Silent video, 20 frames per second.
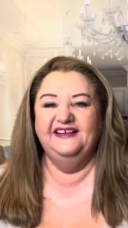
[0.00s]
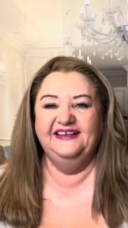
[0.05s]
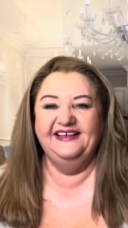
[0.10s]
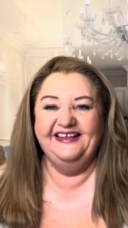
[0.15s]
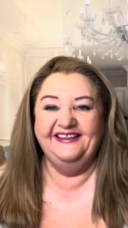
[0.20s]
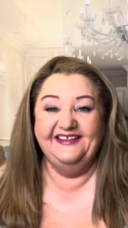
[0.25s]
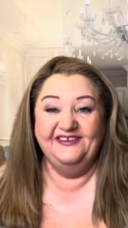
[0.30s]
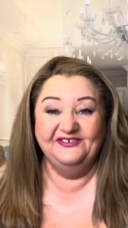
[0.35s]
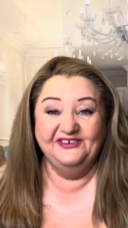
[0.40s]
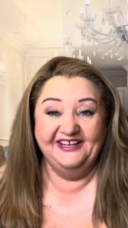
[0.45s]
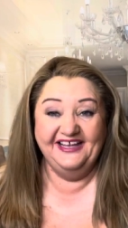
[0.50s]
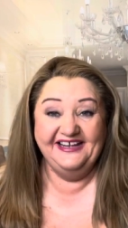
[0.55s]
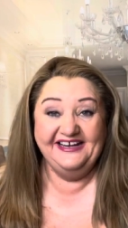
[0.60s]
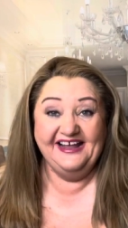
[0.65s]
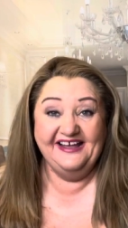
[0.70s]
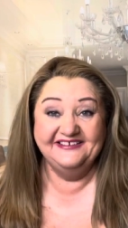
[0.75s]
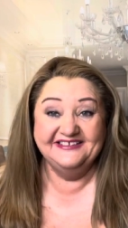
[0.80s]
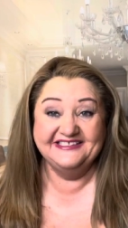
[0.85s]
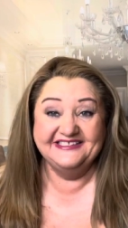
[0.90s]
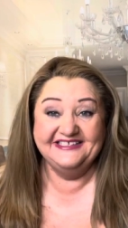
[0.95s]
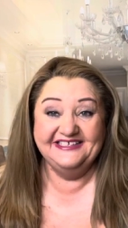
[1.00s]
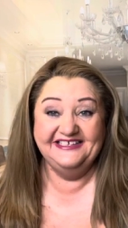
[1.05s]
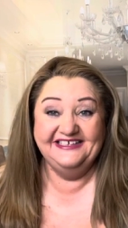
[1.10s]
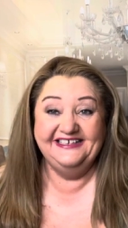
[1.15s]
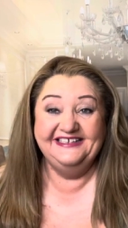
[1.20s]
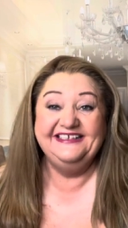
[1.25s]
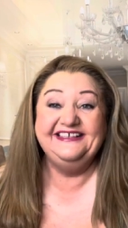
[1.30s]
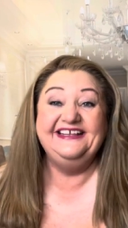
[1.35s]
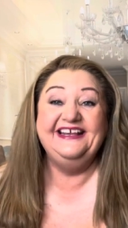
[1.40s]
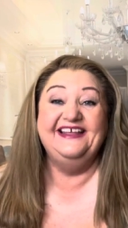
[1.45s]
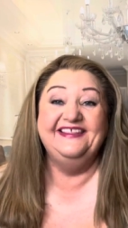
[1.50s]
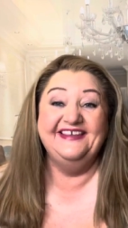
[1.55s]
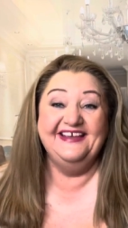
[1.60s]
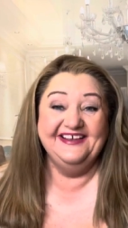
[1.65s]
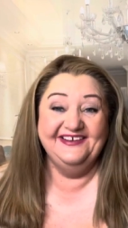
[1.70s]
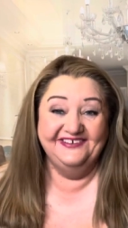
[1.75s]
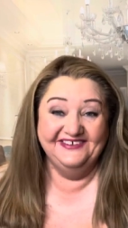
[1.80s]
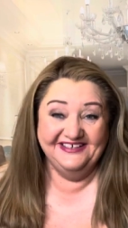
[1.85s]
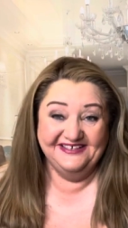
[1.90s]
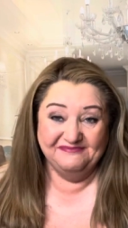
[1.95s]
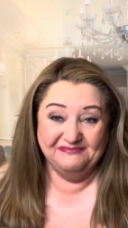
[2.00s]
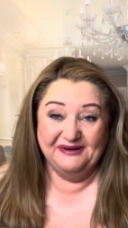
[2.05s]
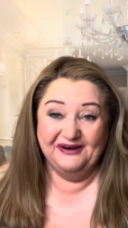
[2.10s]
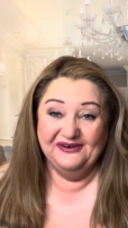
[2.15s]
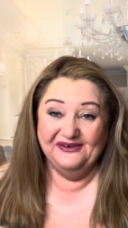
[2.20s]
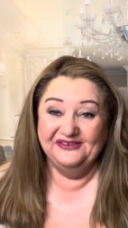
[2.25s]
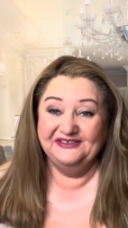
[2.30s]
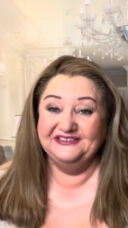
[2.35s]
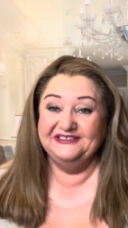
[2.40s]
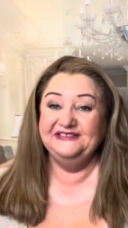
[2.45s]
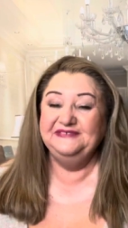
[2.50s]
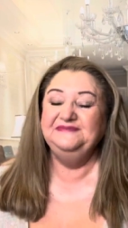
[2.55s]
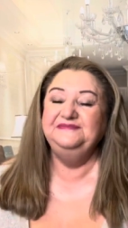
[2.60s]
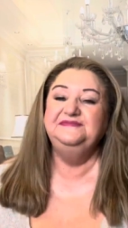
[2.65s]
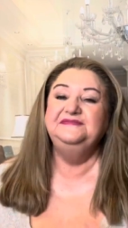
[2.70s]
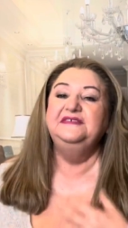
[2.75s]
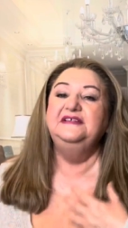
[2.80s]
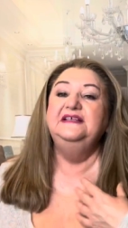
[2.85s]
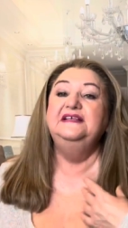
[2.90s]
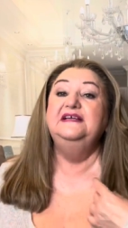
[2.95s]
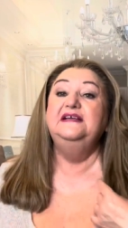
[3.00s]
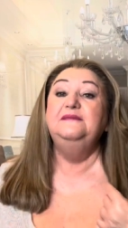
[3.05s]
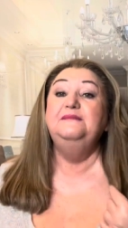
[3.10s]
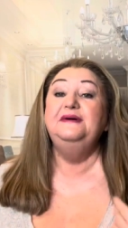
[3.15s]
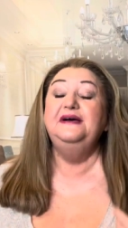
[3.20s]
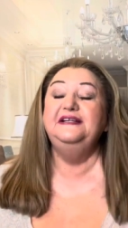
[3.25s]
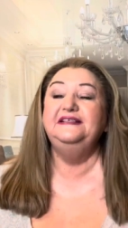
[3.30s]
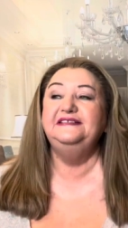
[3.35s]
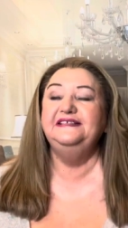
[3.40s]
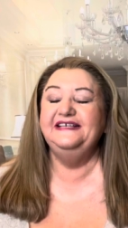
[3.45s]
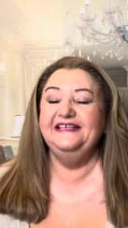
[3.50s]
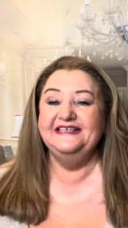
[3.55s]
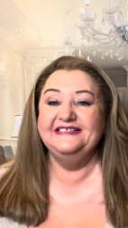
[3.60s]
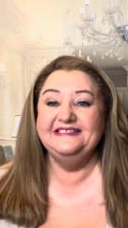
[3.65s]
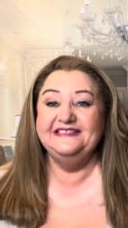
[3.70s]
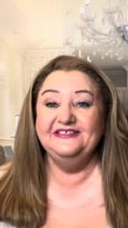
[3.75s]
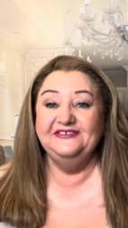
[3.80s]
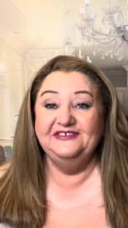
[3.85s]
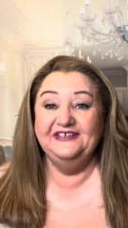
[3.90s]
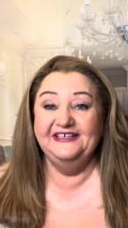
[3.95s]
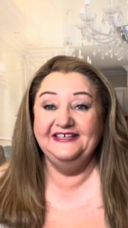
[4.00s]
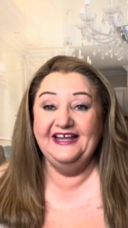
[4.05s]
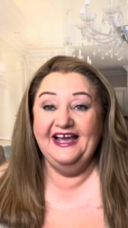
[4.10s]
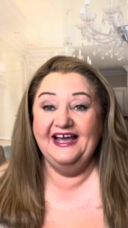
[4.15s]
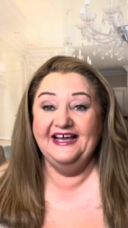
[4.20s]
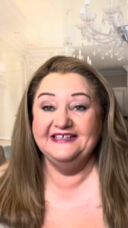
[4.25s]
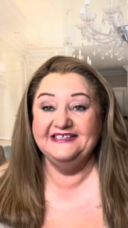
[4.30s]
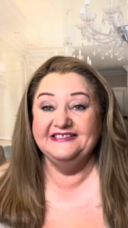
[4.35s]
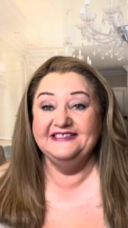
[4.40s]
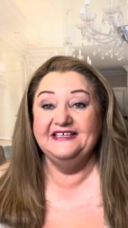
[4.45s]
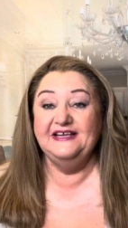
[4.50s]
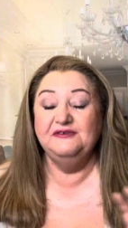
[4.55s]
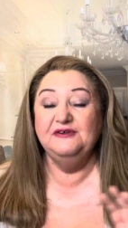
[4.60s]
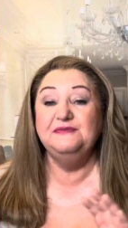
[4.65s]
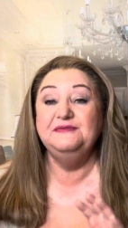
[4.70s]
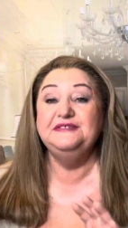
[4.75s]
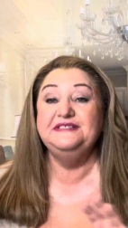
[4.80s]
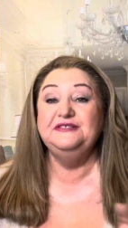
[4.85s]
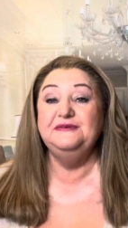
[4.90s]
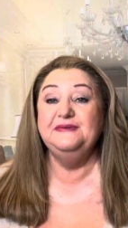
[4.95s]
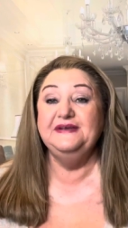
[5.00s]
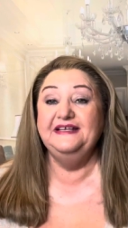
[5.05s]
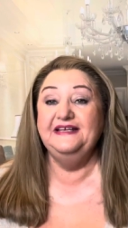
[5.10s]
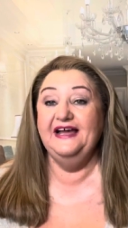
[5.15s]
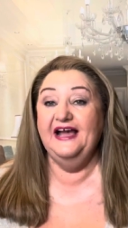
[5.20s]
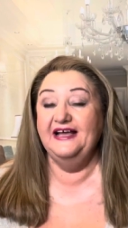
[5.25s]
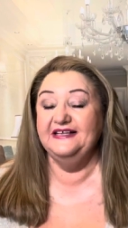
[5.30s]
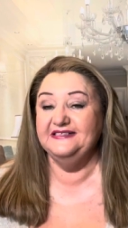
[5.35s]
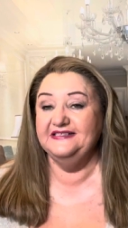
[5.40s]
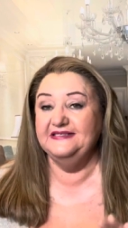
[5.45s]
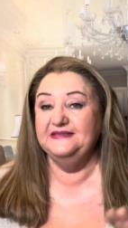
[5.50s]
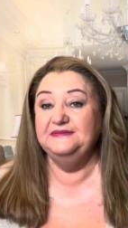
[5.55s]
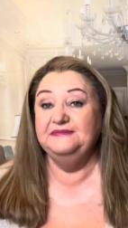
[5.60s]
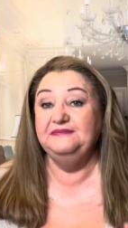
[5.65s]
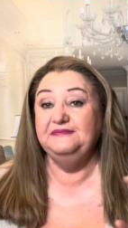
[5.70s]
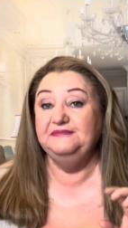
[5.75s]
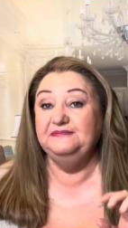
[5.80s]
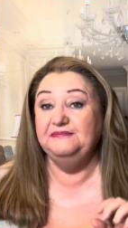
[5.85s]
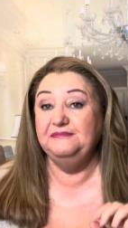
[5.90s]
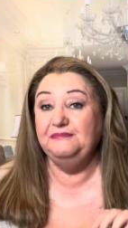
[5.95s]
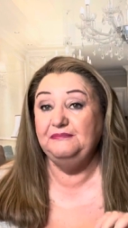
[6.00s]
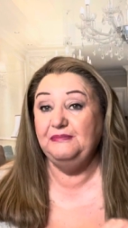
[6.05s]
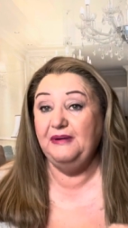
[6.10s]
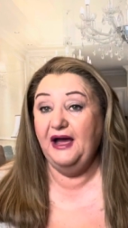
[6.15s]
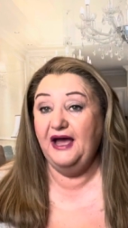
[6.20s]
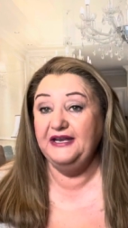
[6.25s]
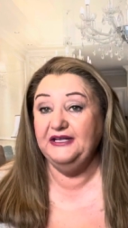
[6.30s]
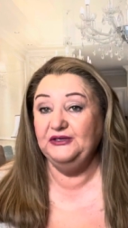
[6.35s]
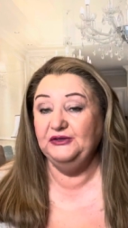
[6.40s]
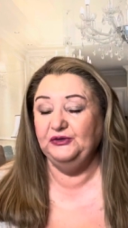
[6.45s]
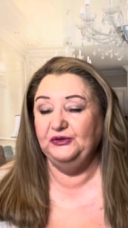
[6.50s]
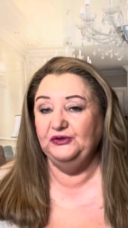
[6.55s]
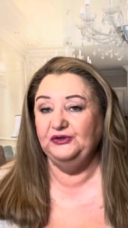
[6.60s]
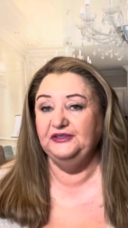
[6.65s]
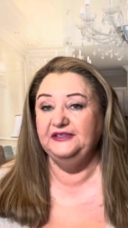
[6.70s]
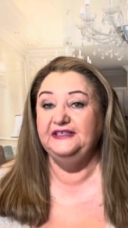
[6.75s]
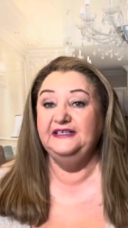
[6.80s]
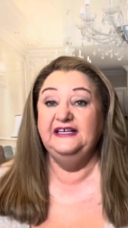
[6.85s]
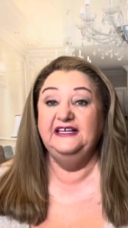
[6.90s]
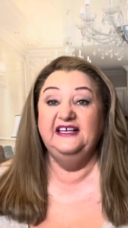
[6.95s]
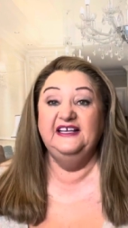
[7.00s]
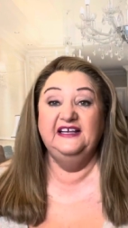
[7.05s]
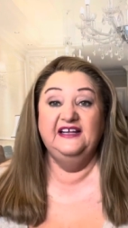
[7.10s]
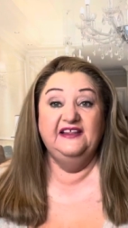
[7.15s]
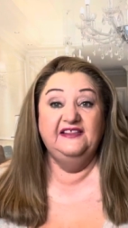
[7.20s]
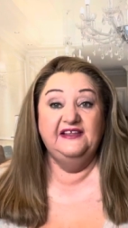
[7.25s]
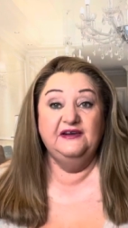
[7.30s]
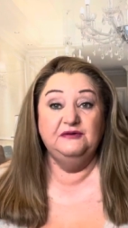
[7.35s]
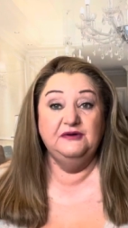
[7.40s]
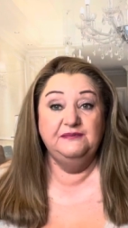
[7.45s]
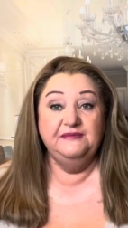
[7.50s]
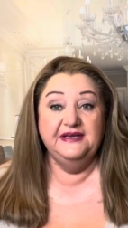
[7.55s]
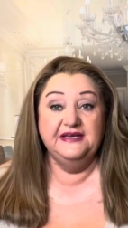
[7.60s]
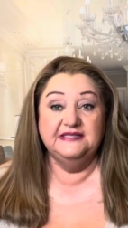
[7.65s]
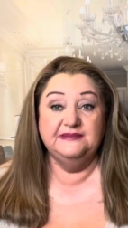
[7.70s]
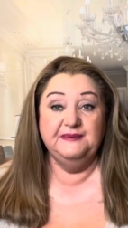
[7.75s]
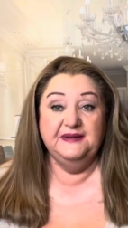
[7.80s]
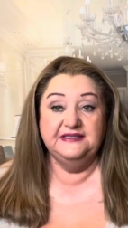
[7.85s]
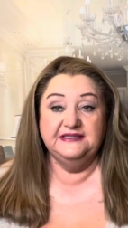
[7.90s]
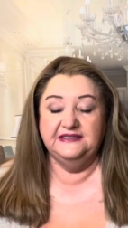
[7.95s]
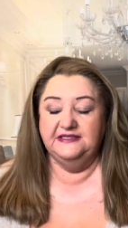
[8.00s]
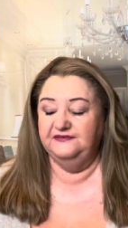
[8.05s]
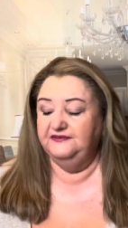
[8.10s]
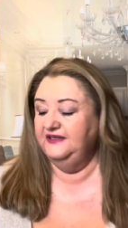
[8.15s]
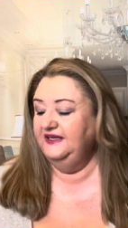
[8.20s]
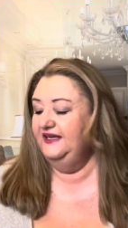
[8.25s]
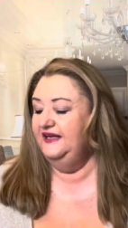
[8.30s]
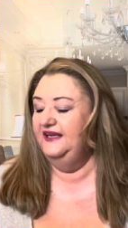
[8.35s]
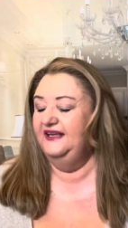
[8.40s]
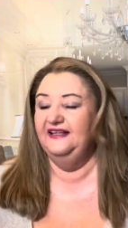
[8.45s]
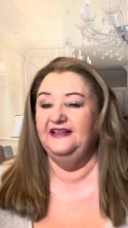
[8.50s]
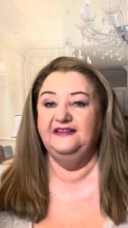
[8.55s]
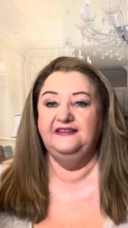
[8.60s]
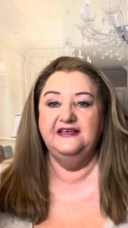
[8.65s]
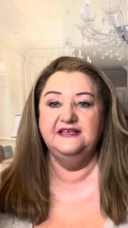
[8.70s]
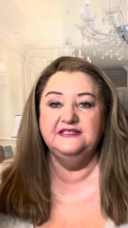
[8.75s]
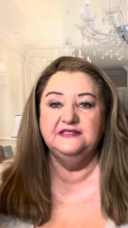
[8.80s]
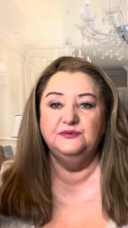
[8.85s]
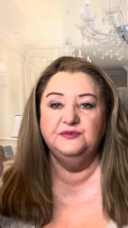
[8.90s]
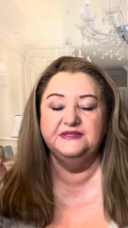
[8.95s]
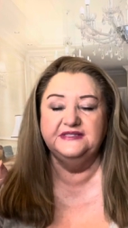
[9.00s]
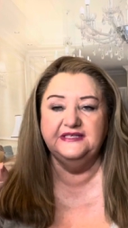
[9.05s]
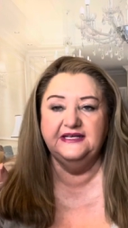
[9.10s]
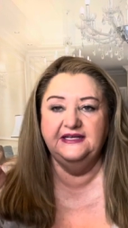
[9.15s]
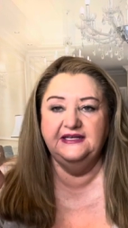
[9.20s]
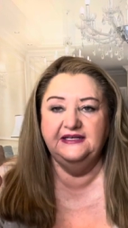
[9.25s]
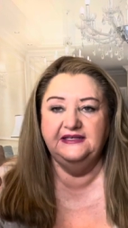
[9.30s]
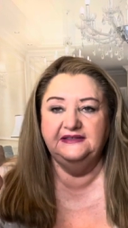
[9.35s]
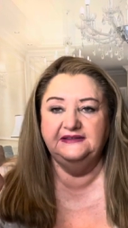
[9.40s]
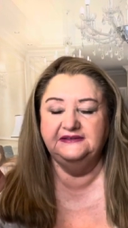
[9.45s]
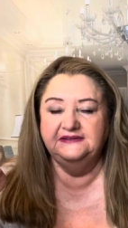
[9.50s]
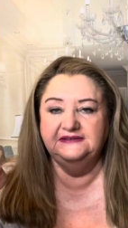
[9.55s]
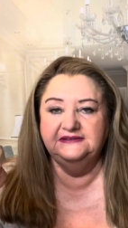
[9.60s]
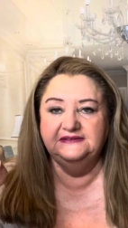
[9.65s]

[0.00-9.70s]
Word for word: and they were laying out in the sun, yeah, they're gonna get burnt. But it's still a nice, it would still be a nice body oil that wouldn't be expensive. This was in